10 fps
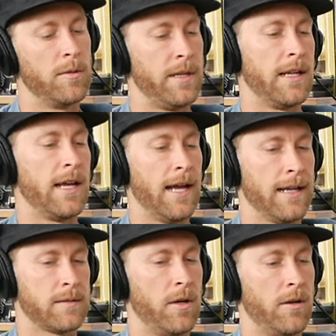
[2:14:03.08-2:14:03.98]
being at
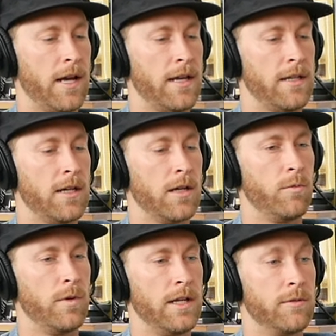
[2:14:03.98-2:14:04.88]
Expo that year
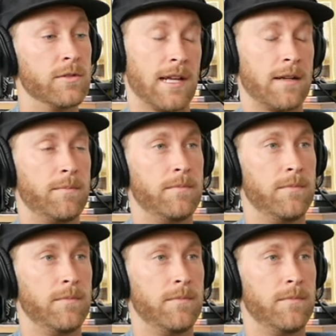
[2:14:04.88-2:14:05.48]
when it was like